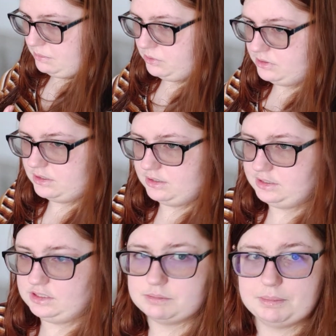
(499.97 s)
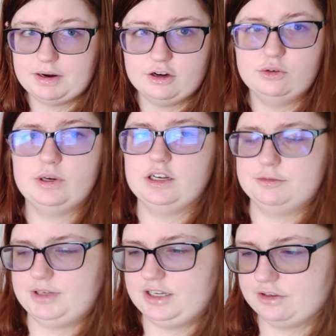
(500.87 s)
was able to ease my paranoia
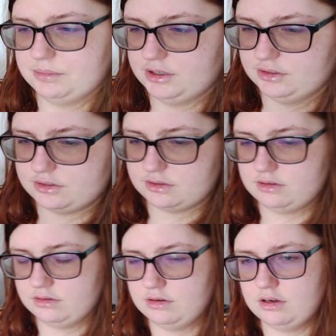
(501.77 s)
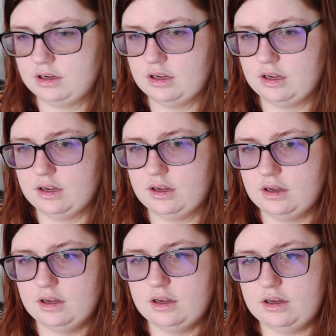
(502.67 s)
on my other birds.
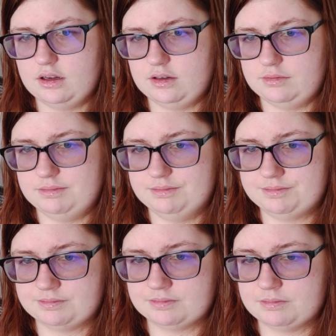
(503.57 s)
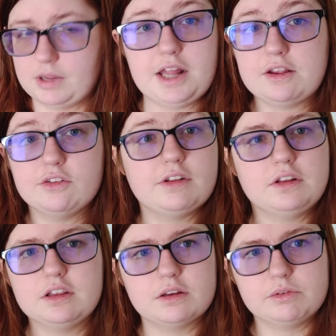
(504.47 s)
Um, it turns
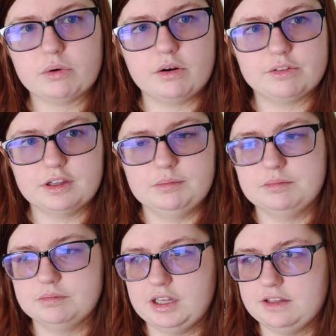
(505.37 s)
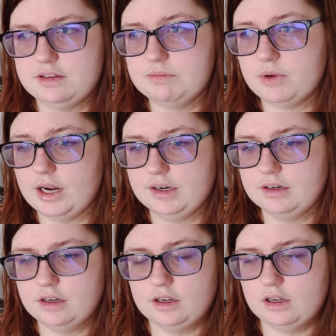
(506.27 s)
out nothing was wrong with them. They seem
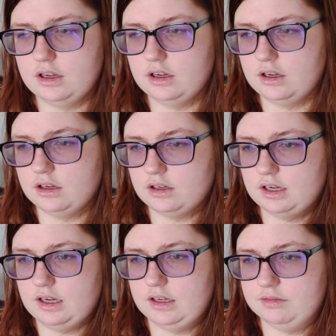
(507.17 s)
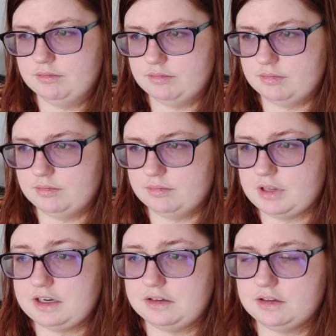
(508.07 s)
fine. Uh,
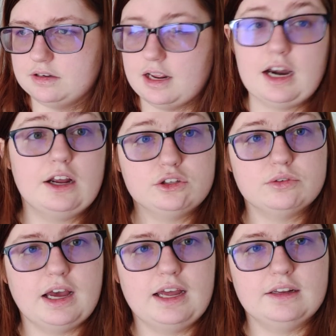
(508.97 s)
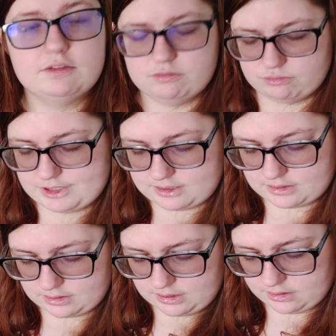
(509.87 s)
they and I also got
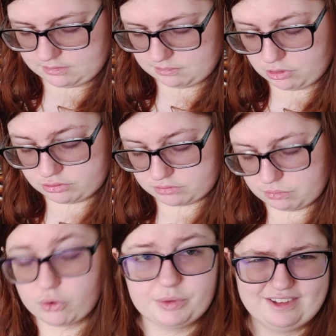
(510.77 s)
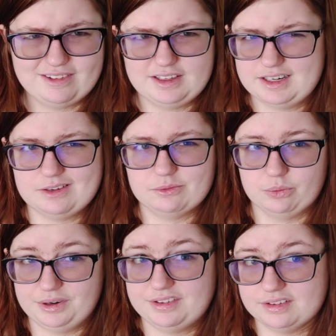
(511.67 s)
recently, most more recently, not
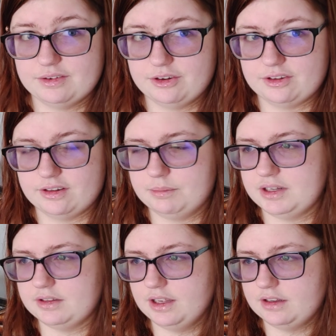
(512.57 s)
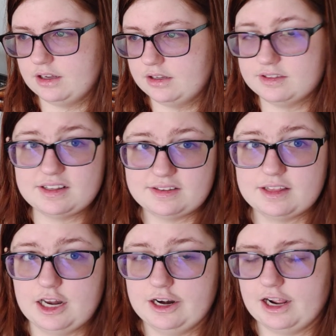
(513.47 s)
recently, recently, but like since
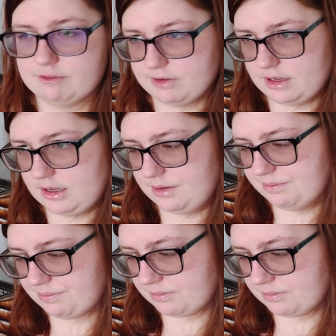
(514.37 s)
then, I've uh,